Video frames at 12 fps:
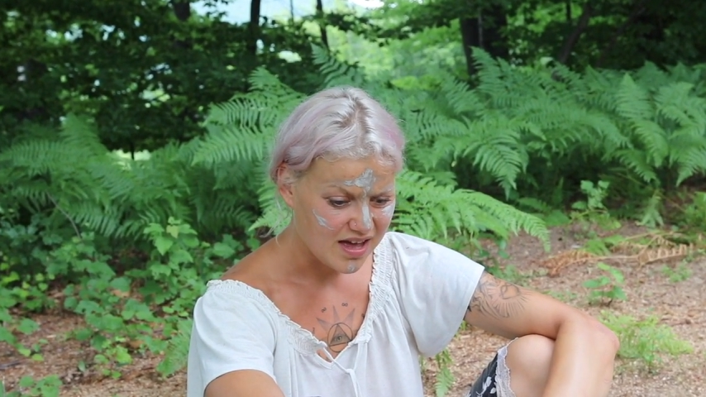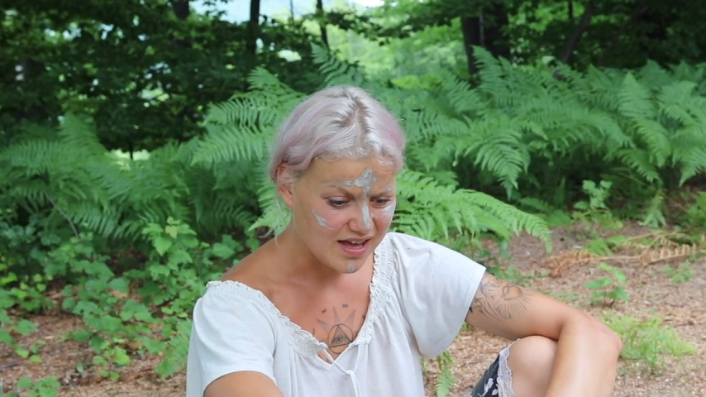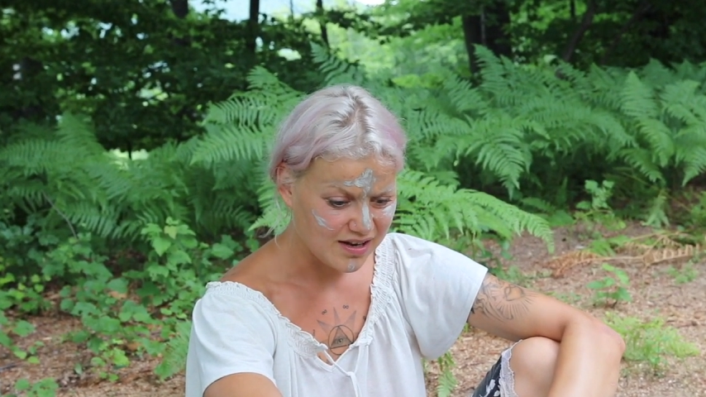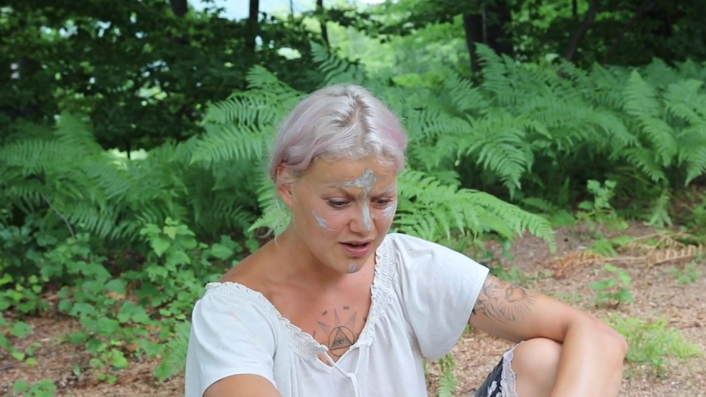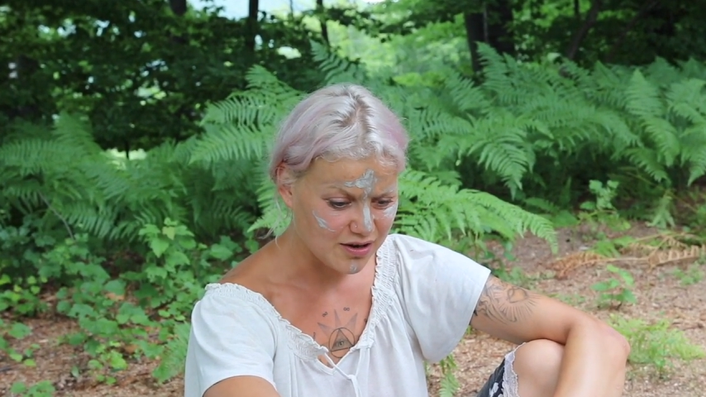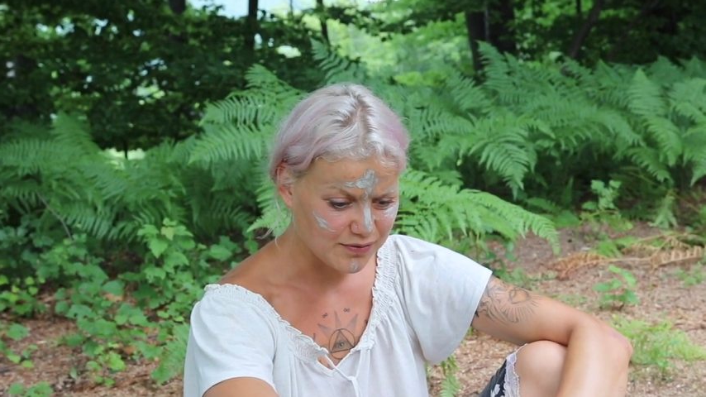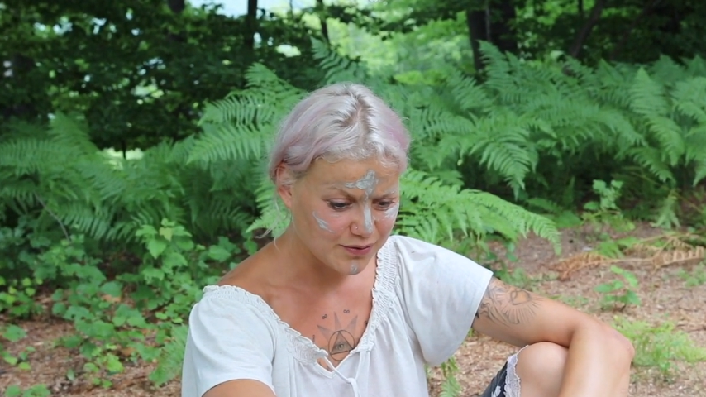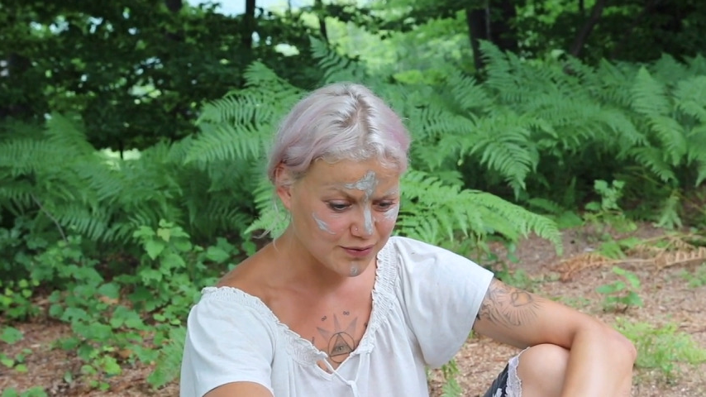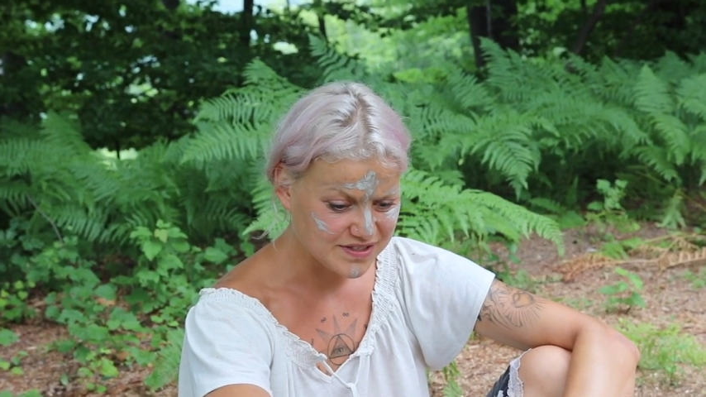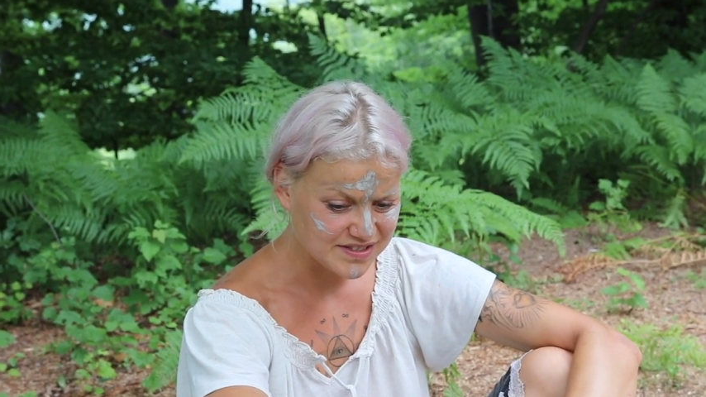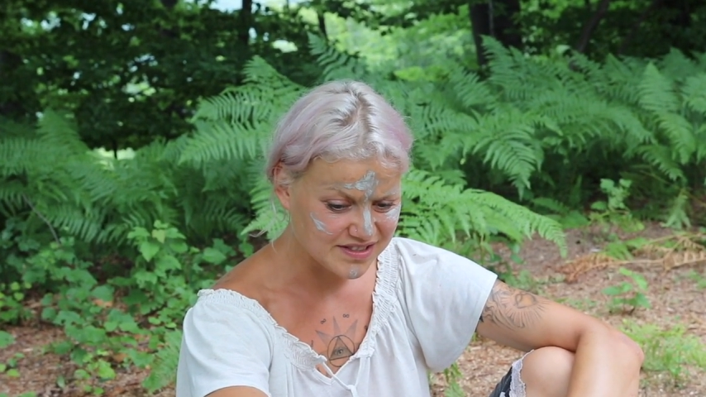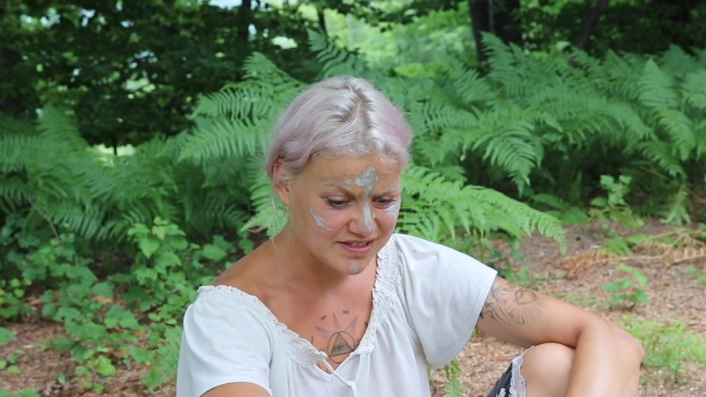and a lot of
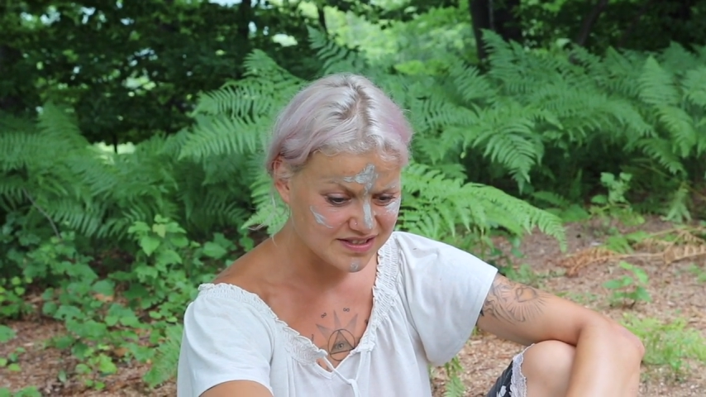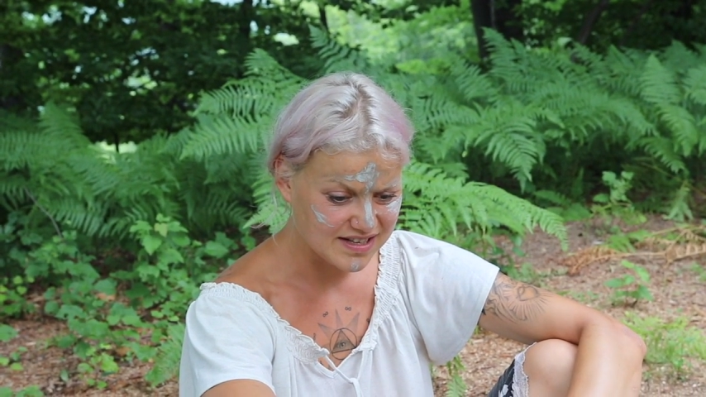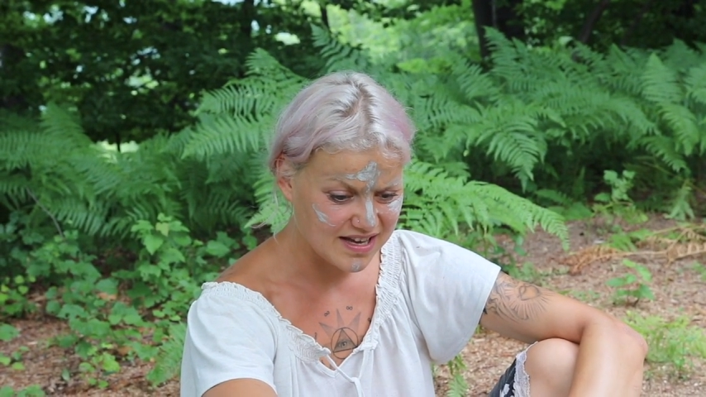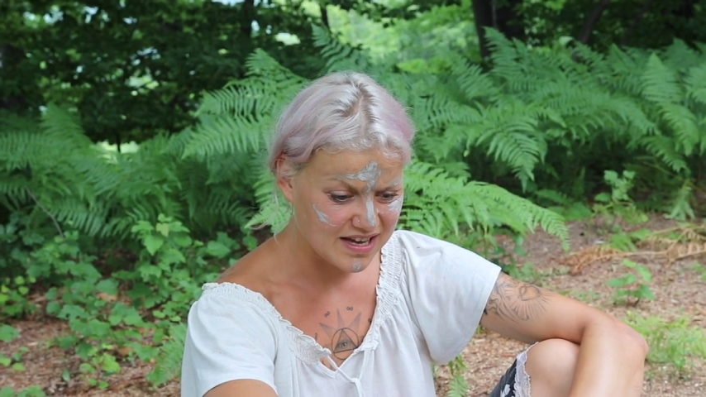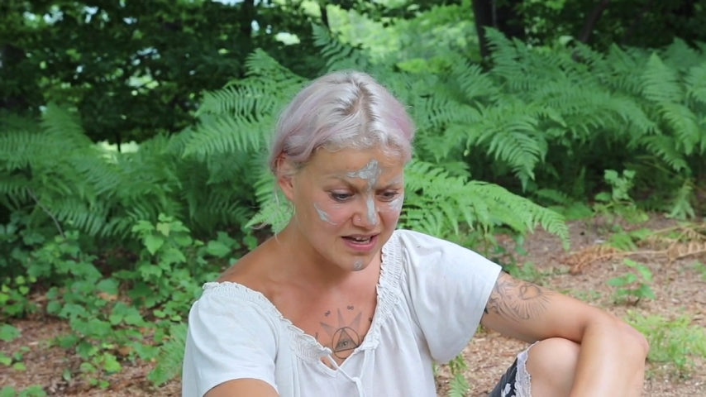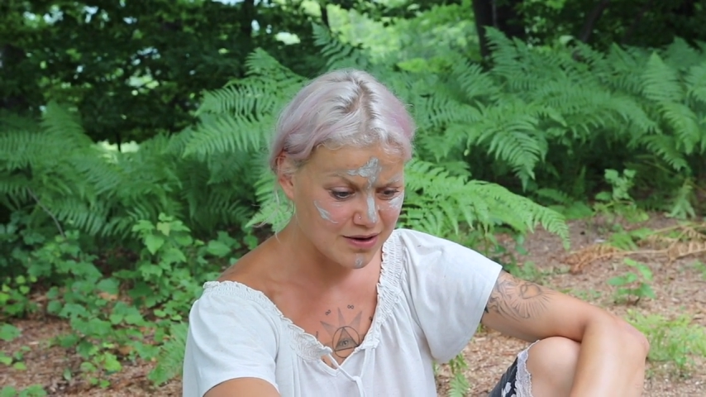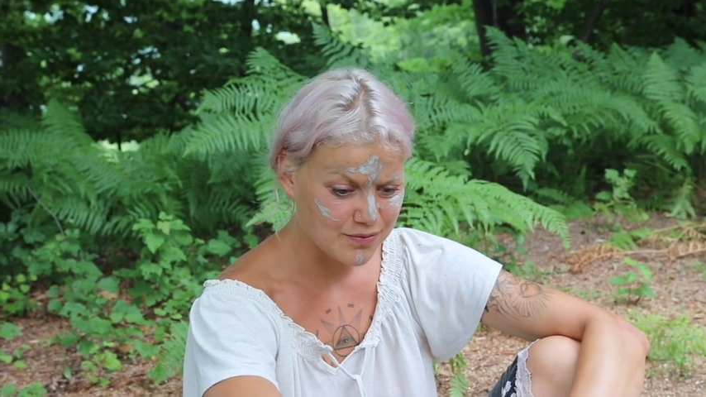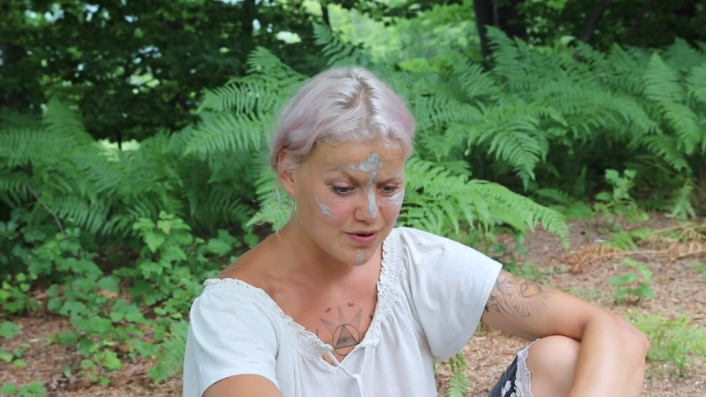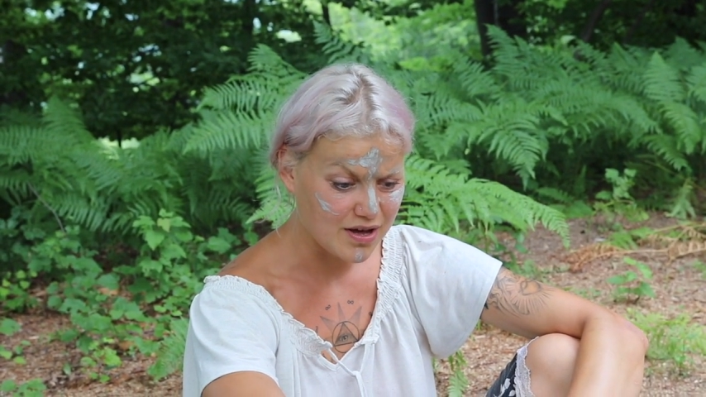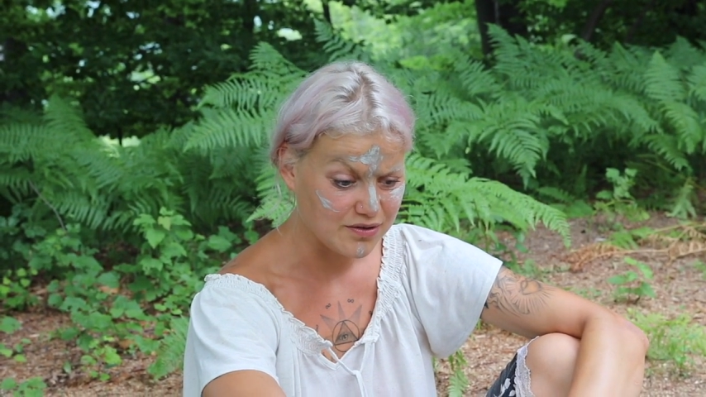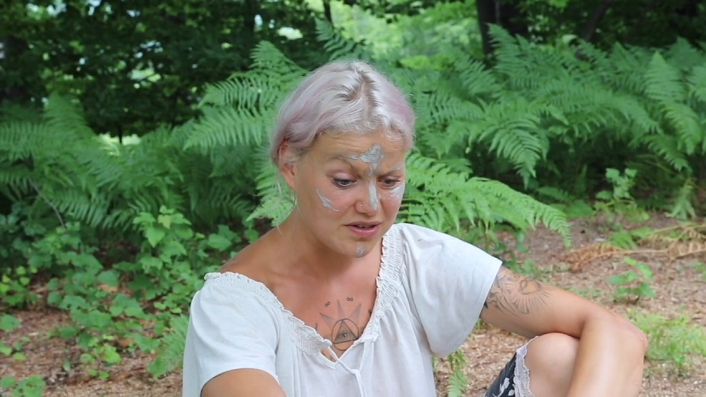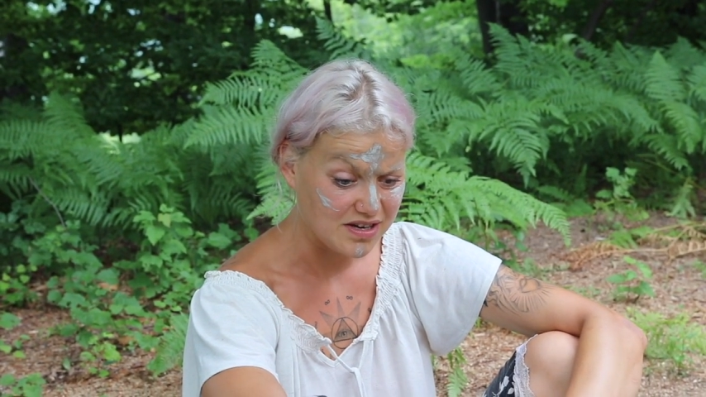crystals lying
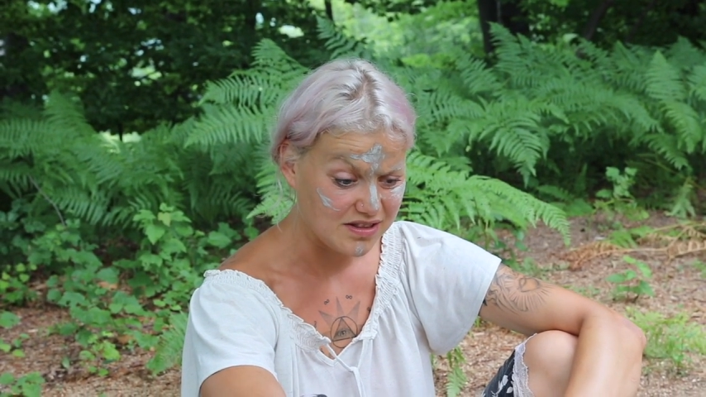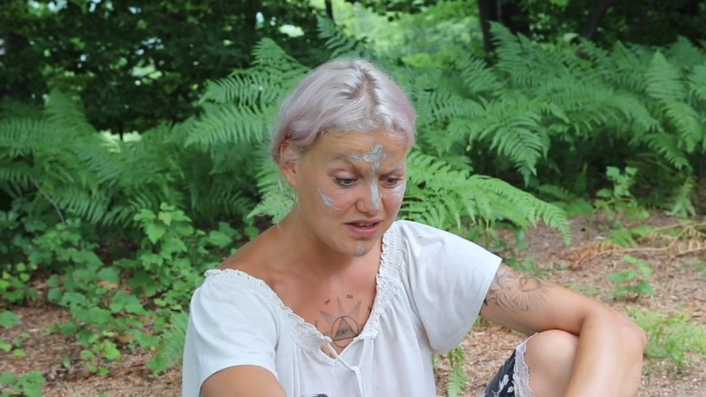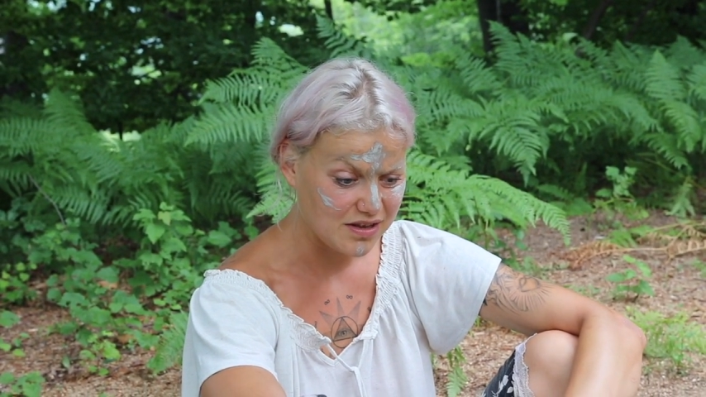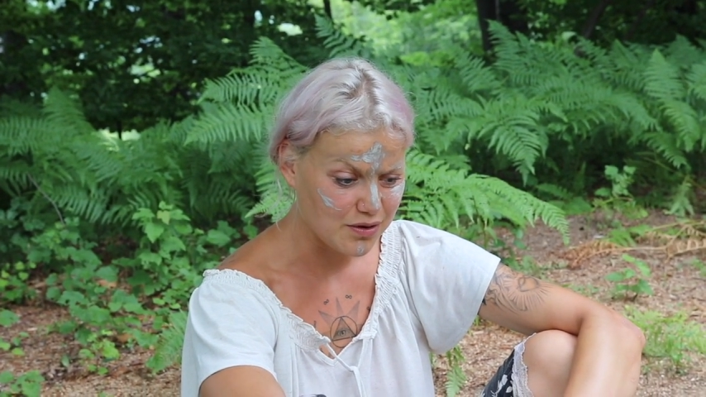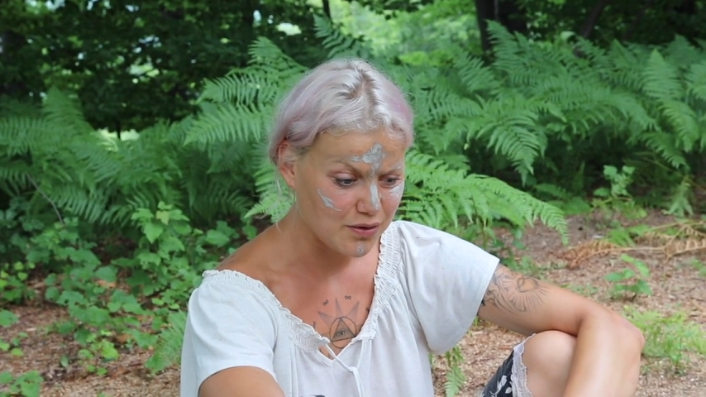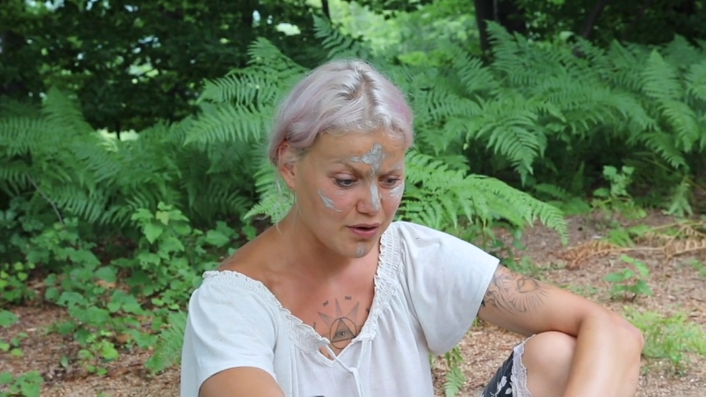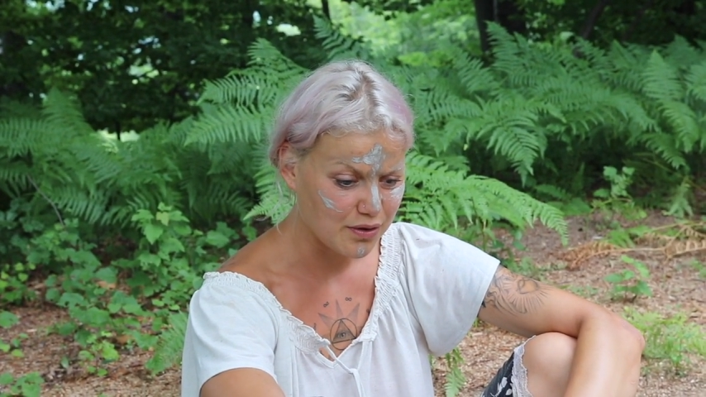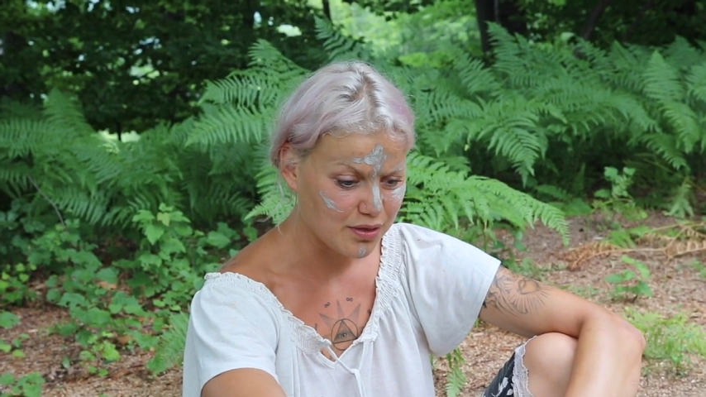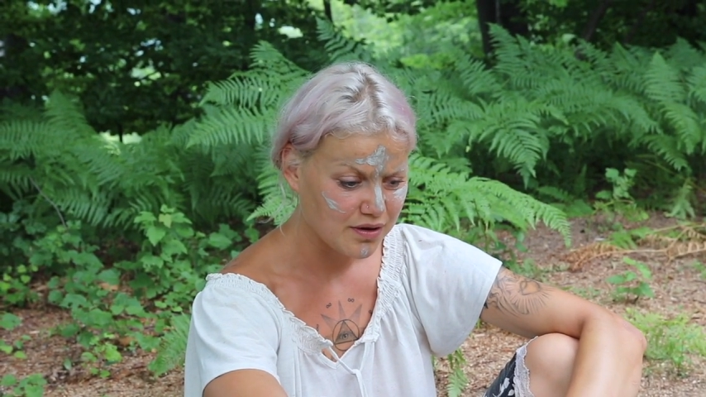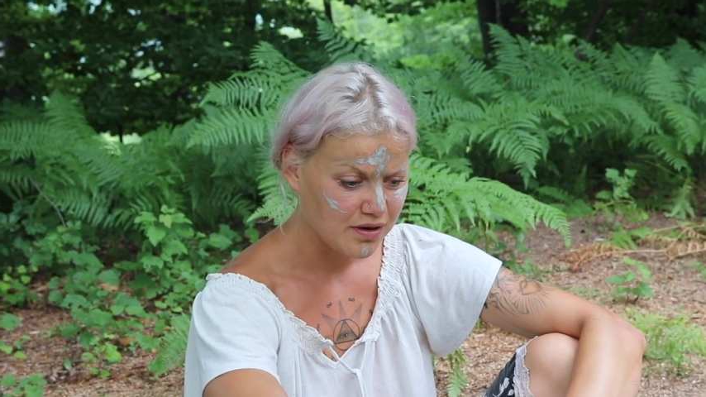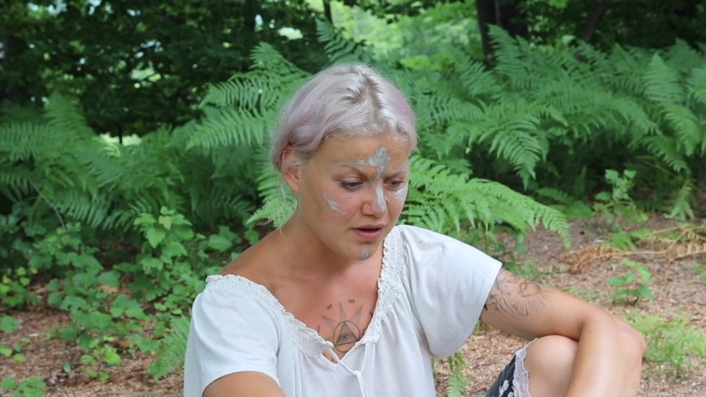around in the earth.